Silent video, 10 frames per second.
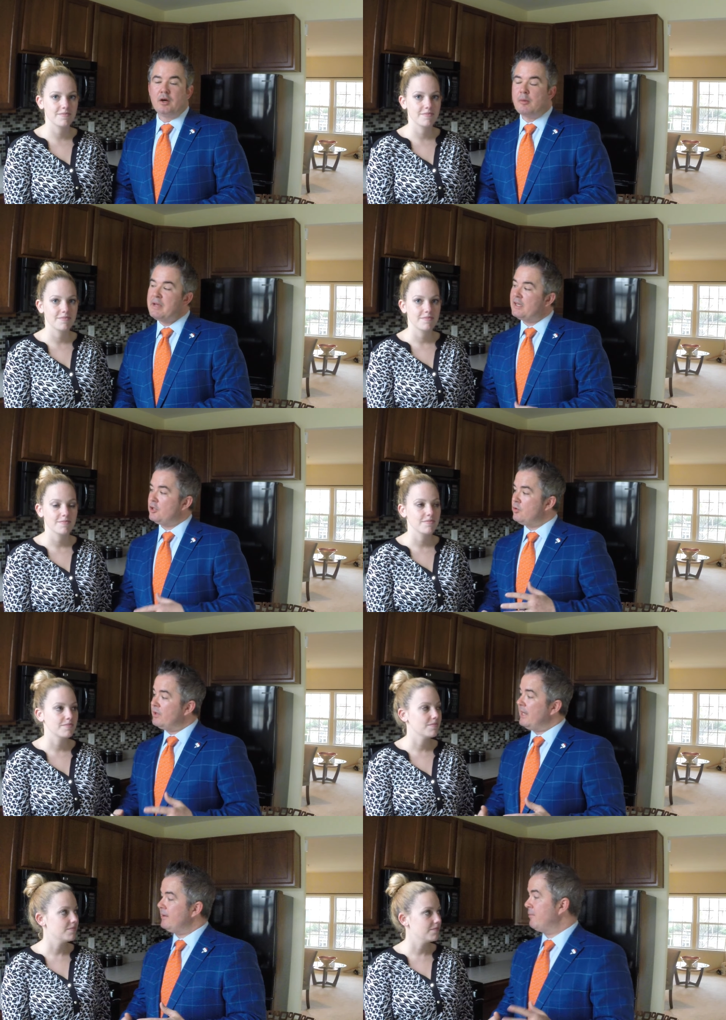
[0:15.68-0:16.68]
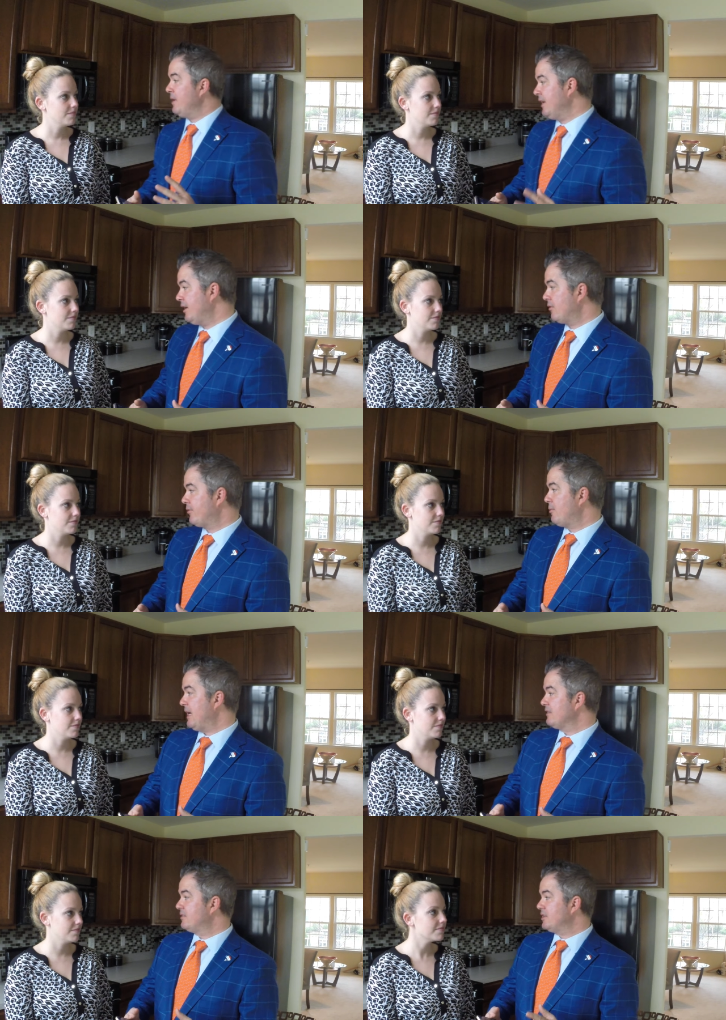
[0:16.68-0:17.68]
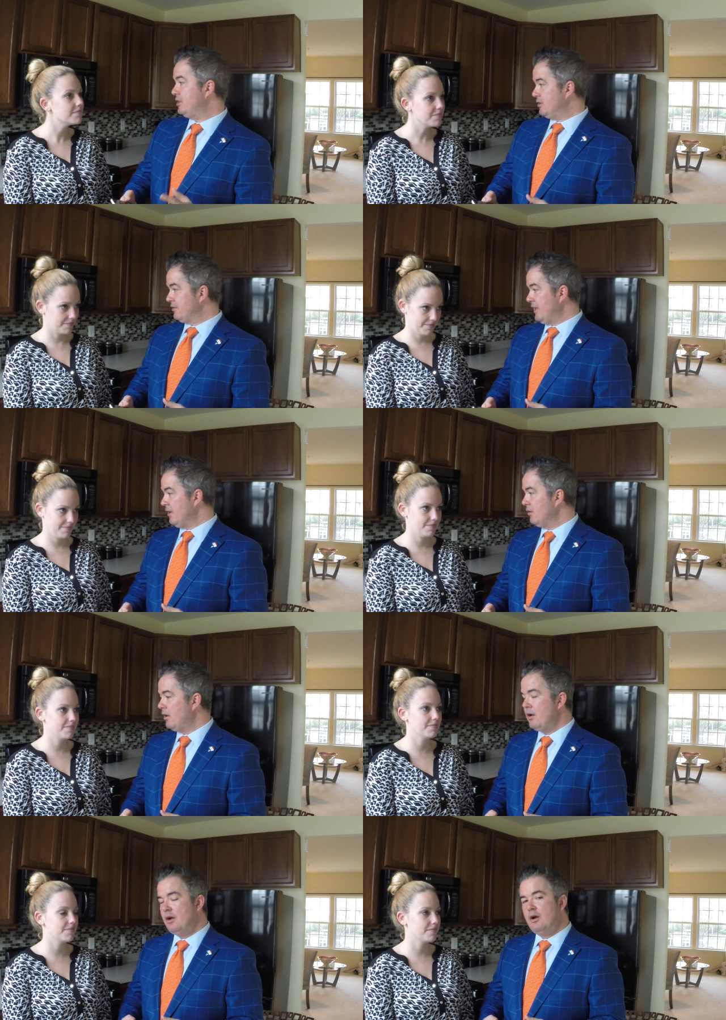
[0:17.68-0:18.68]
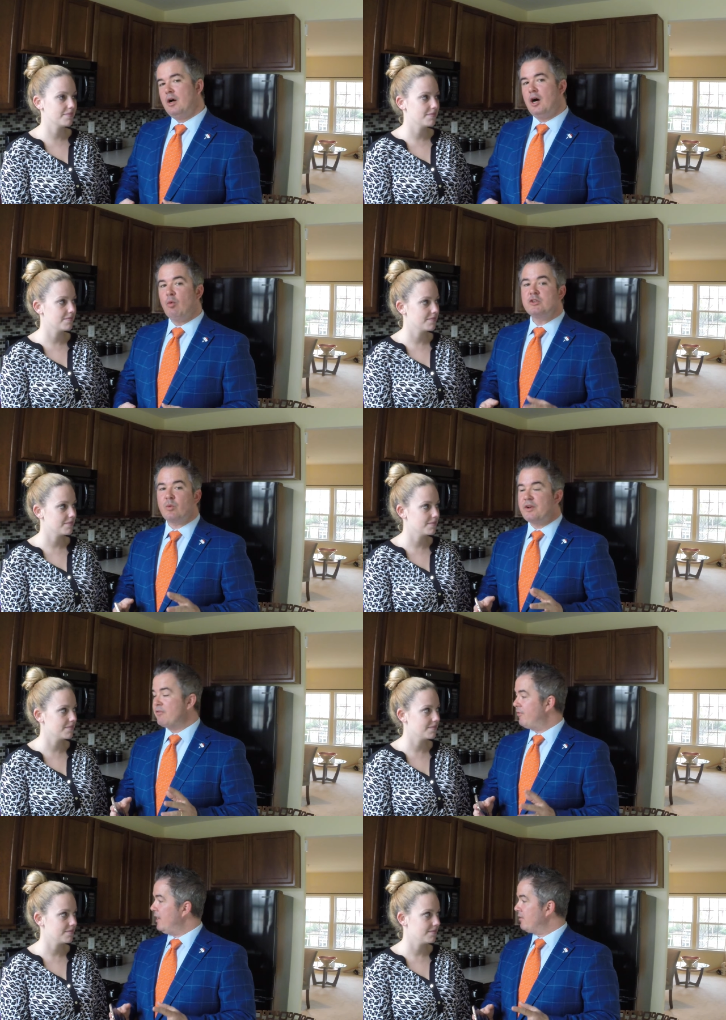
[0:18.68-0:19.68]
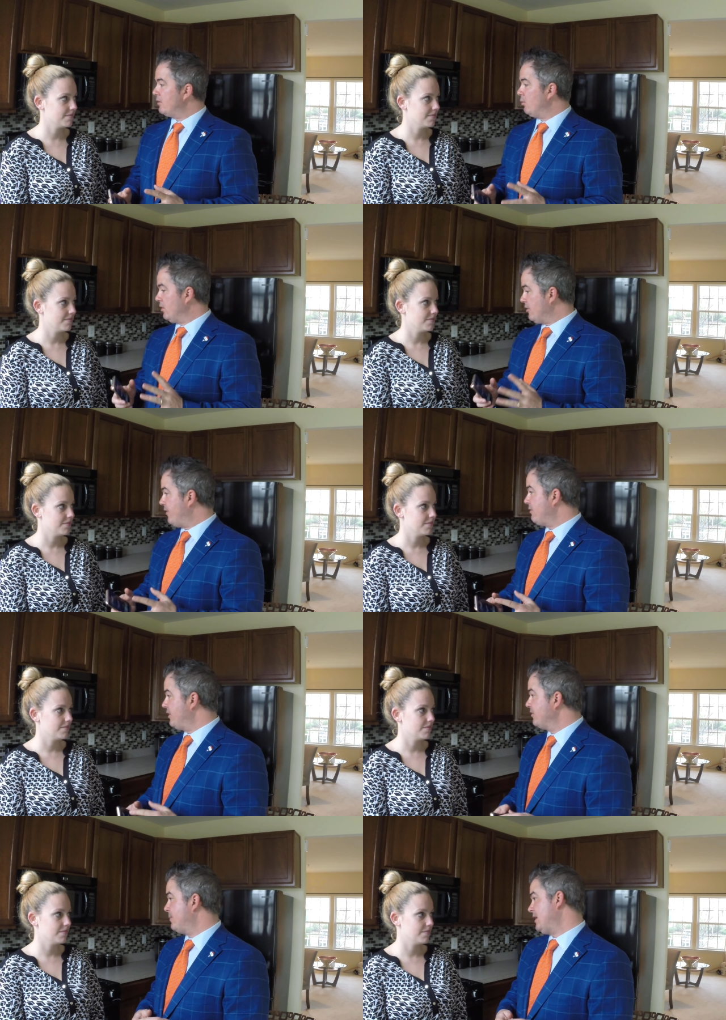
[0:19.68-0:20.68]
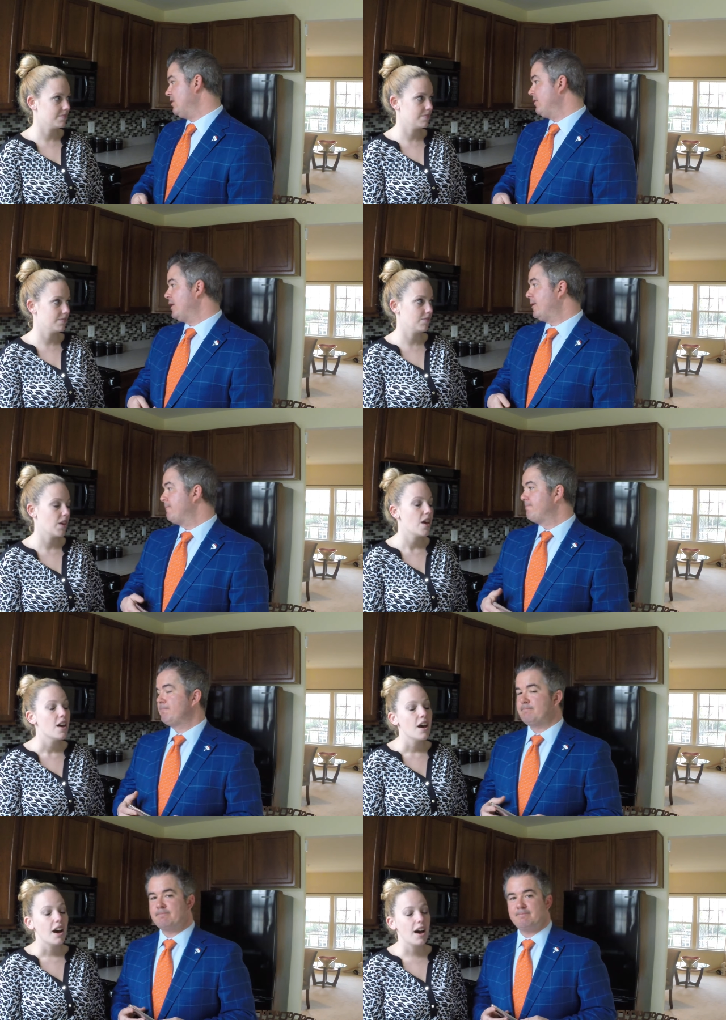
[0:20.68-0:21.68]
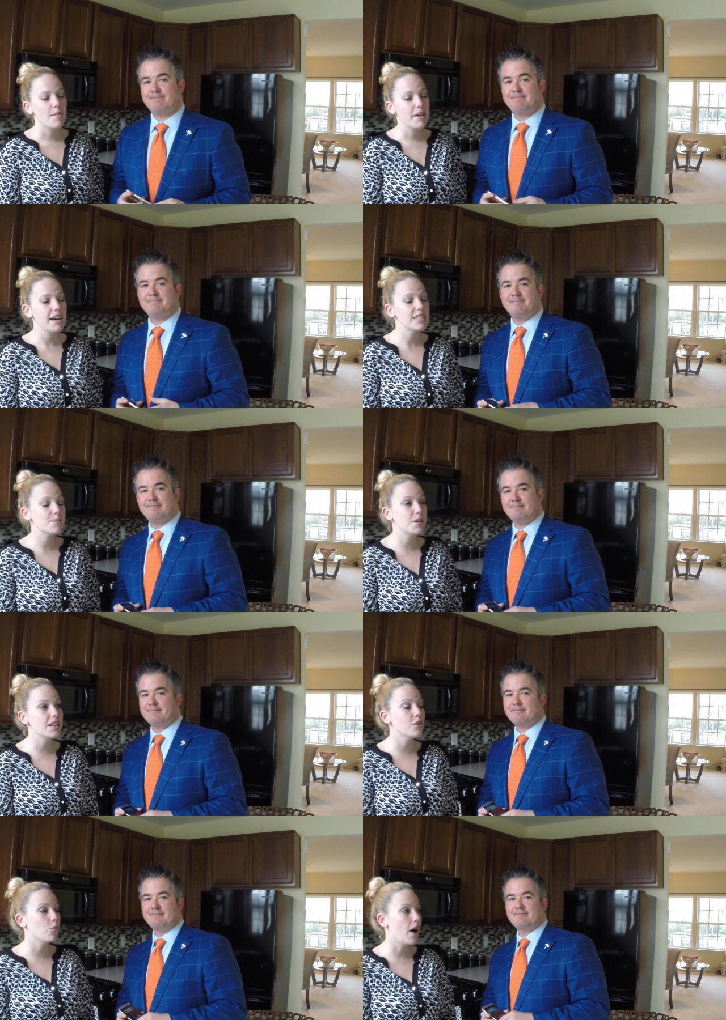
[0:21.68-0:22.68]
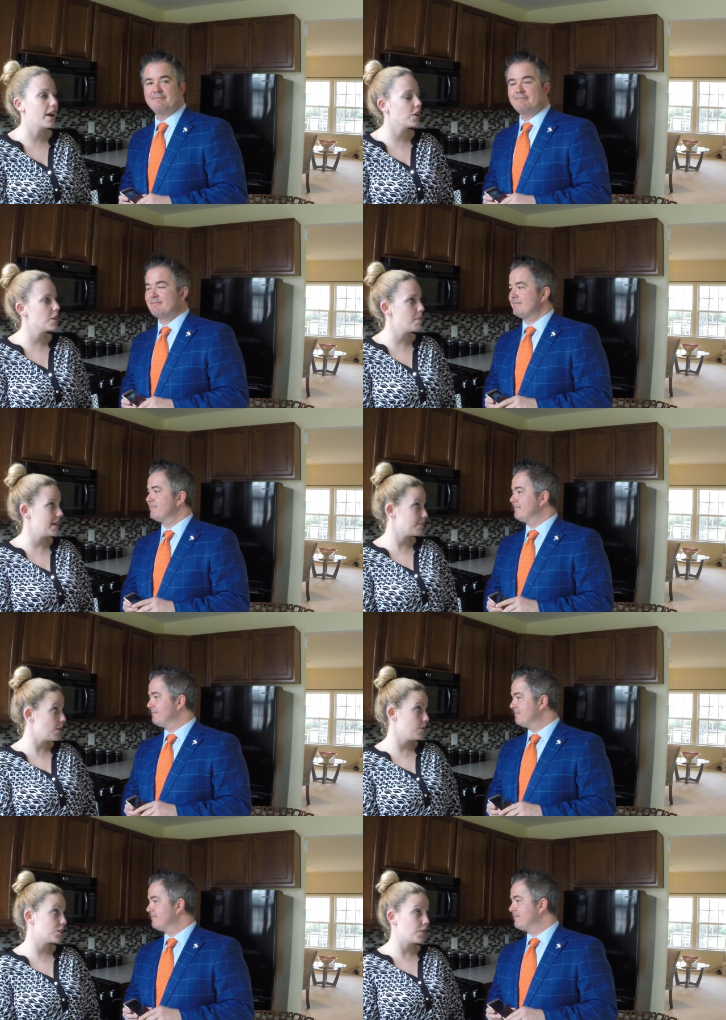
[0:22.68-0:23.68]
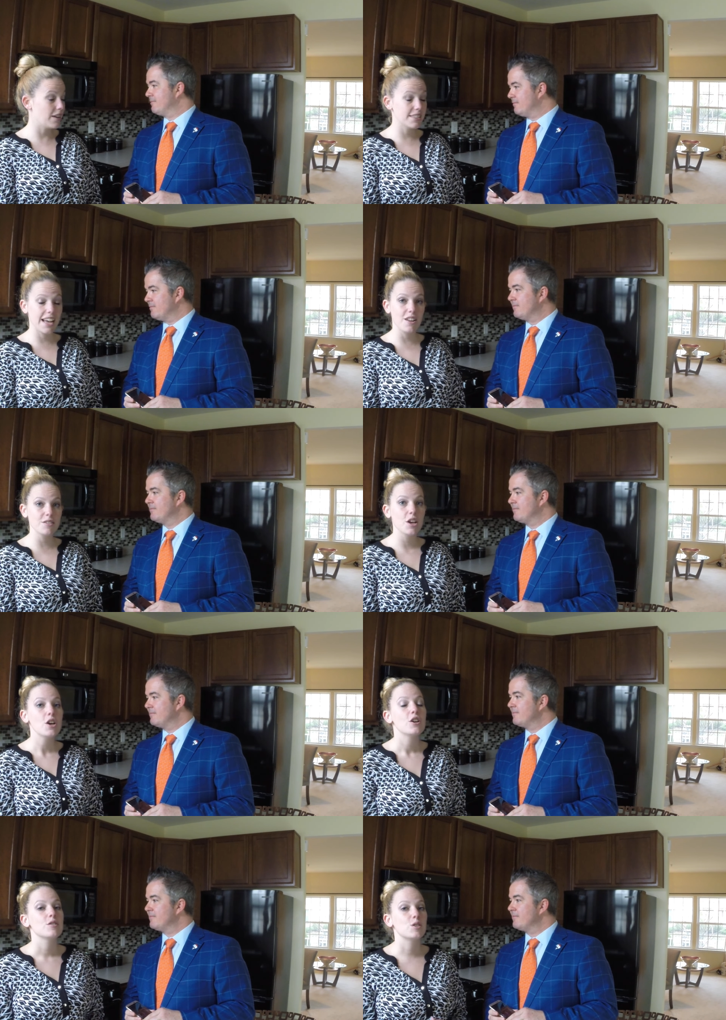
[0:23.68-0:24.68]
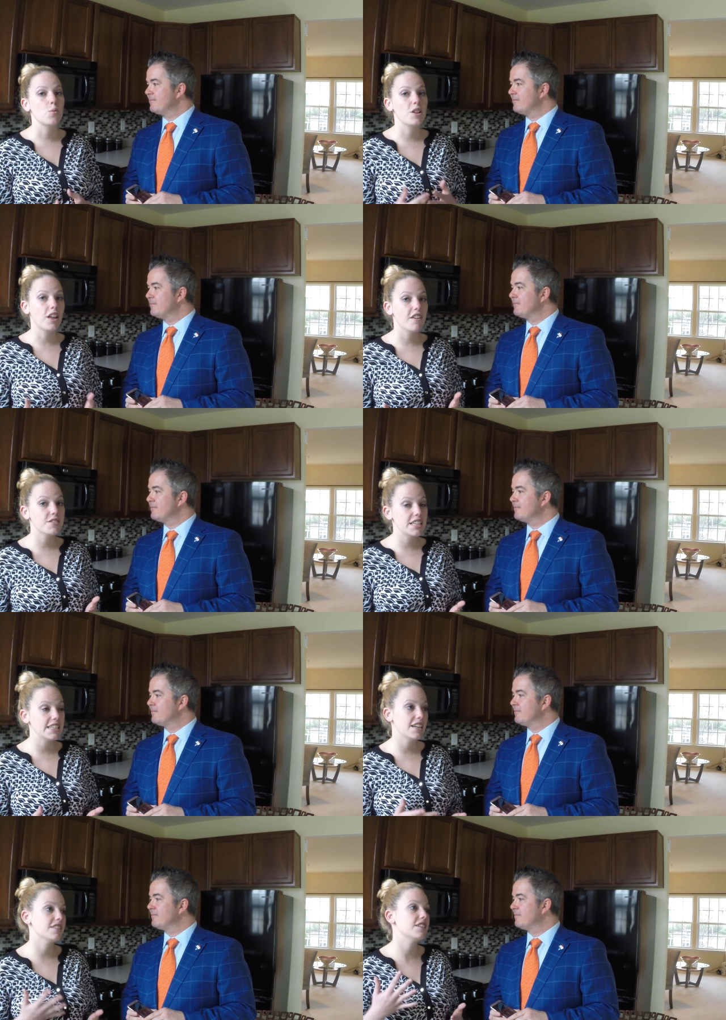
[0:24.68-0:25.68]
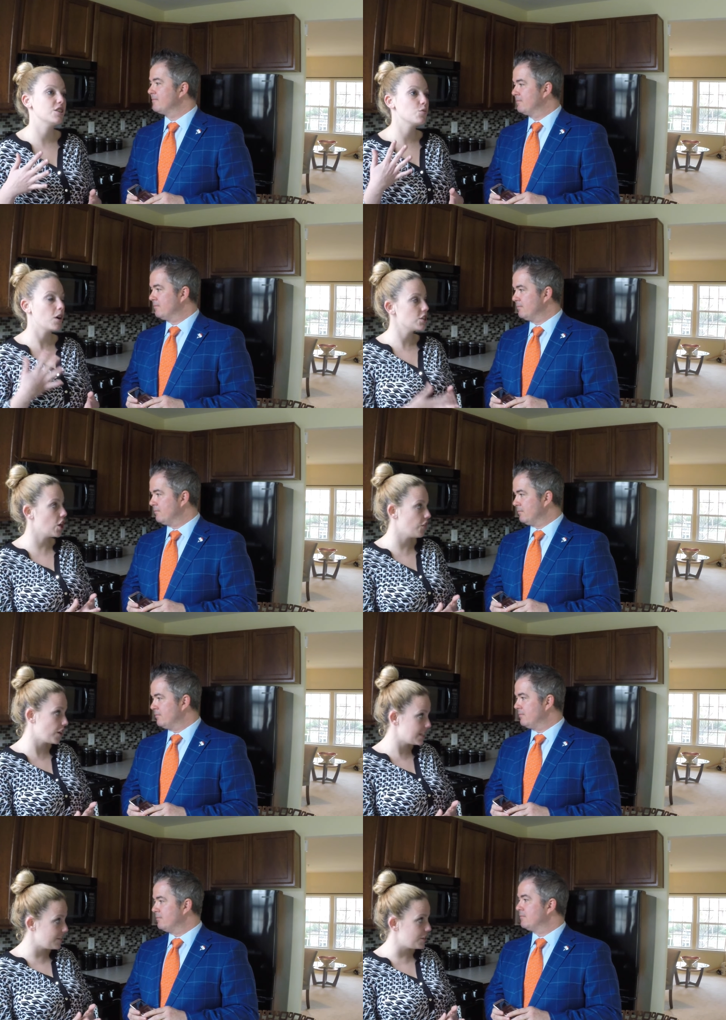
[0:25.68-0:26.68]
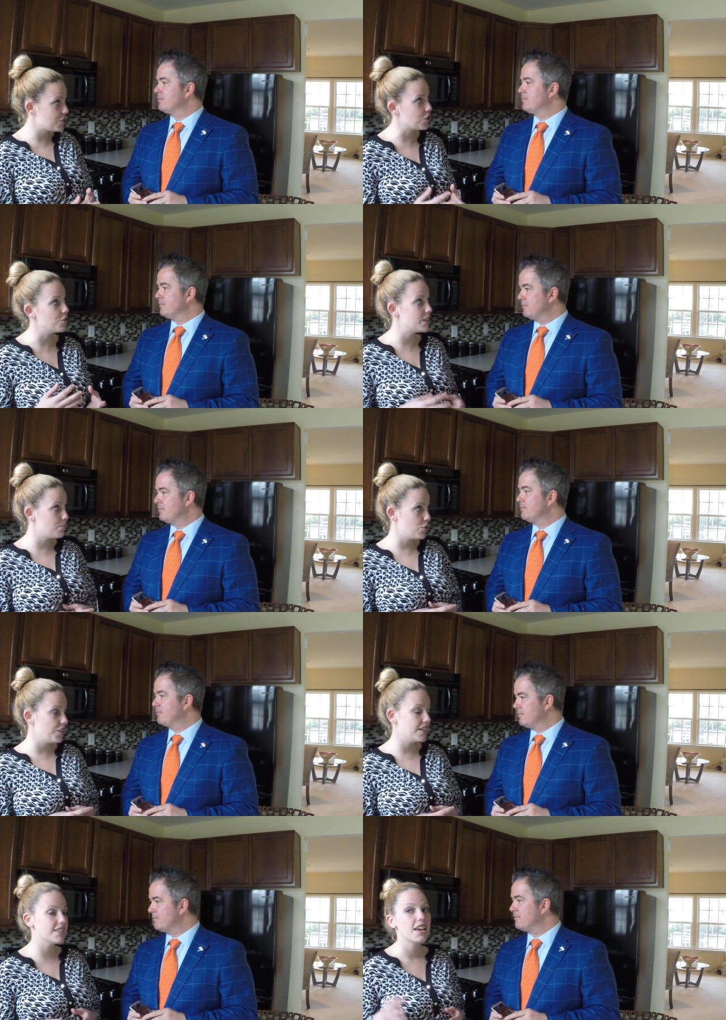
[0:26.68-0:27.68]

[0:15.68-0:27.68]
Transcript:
Speaker 1: Amanda, you and Aunt have been here for about six years now. Uh, what's one of the favorite, one of your favorite things about living here?
Speaker 2: Um, my husband wired the basement with surround sound, so we love sitting downstairs watching all of our TV shows and movies.